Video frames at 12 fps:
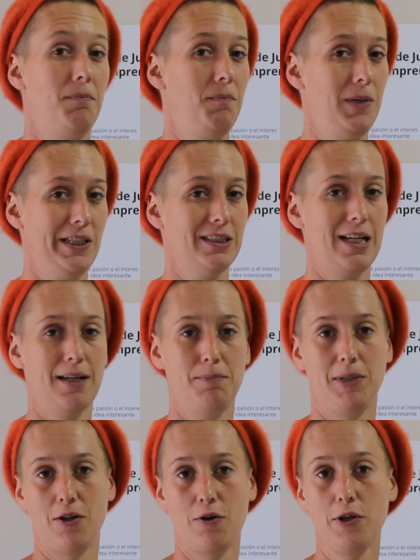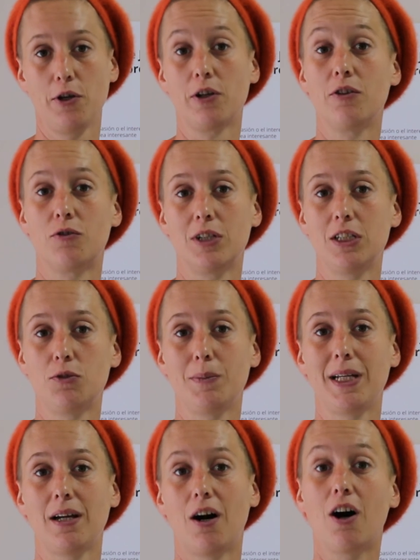Please let me know. You can reach
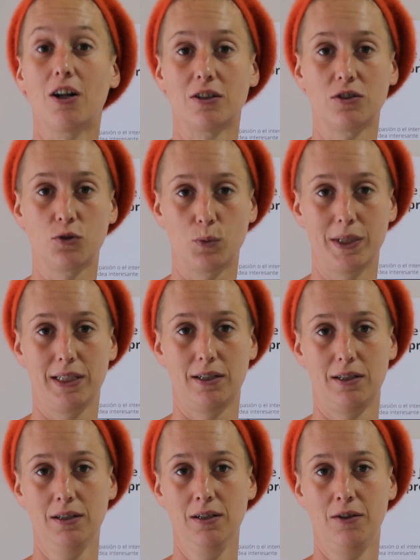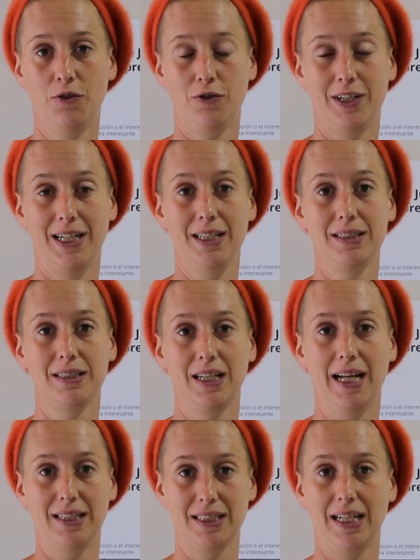me on Twitter, right,
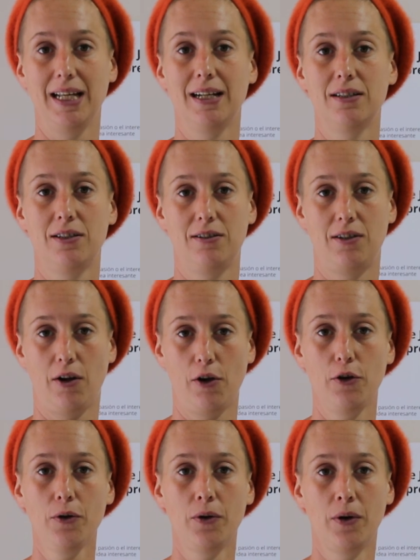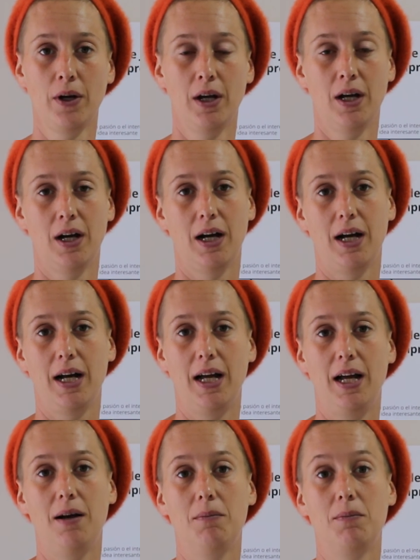at Inge de Dreu.
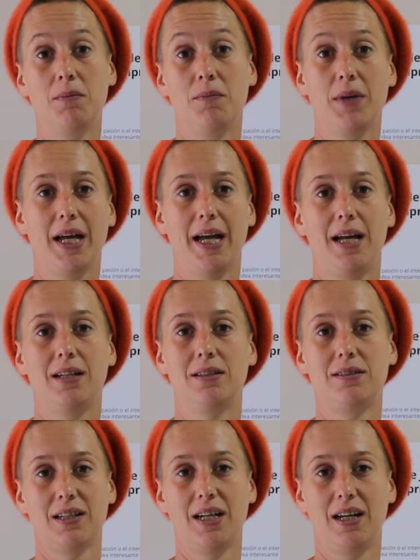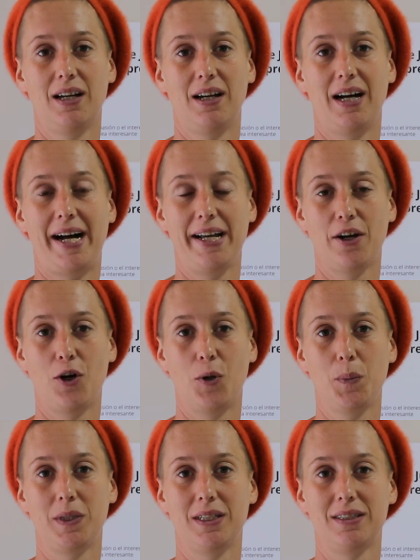I
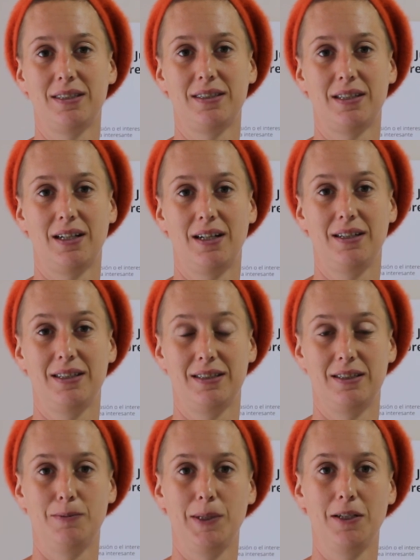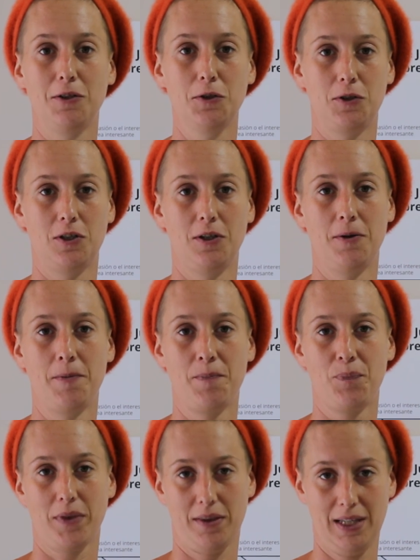hope this has been good.
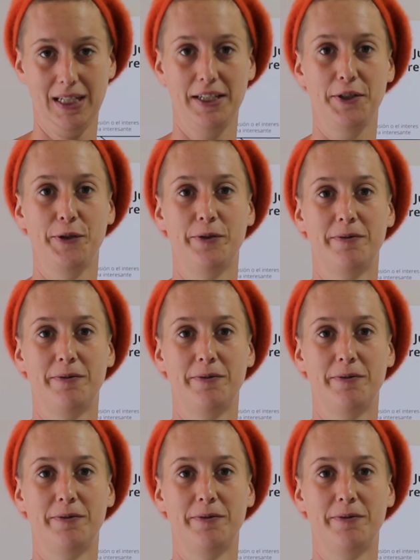Thank you.